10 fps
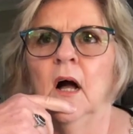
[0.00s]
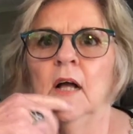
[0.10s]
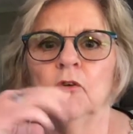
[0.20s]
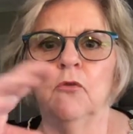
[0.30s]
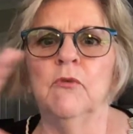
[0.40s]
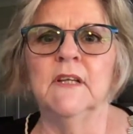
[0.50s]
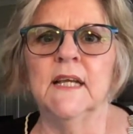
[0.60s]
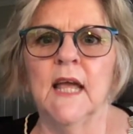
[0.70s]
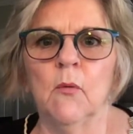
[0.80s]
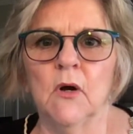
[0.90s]
I don't really
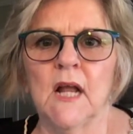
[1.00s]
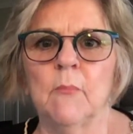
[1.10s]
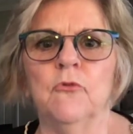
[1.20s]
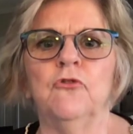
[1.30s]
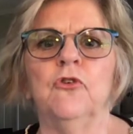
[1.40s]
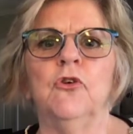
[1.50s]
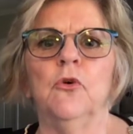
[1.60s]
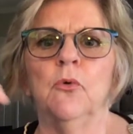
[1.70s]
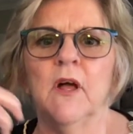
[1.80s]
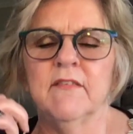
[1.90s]
care what happens to
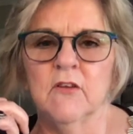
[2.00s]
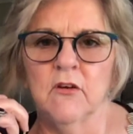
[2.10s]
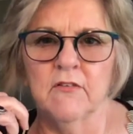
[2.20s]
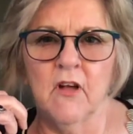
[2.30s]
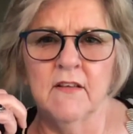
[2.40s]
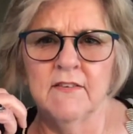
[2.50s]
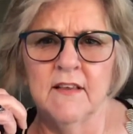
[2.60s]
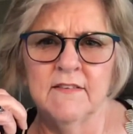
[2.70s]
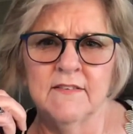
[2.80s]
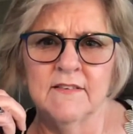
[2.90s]
you as long as I say
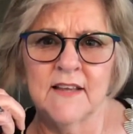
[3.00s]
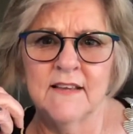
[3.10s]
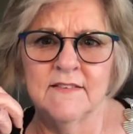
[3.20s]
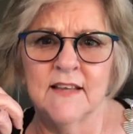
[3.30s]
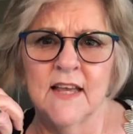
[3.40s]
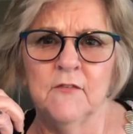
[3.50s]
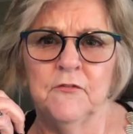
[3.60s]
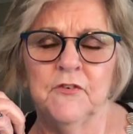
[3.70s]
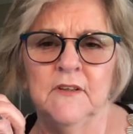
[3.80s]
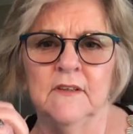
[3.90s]
stay safe.
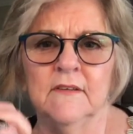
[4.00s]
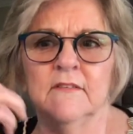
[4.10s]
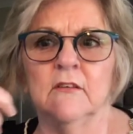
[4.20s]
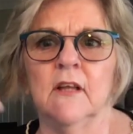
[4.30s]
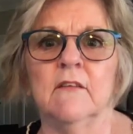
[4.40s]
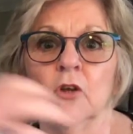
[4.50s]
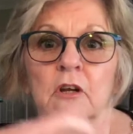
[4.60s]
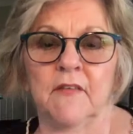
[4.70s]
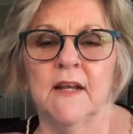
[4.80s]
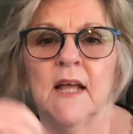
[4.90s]
There's a lot
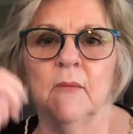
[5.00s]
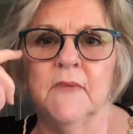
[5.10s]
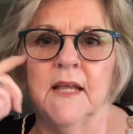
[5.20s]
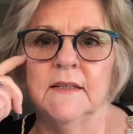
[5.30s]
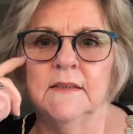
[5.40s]
of that happening.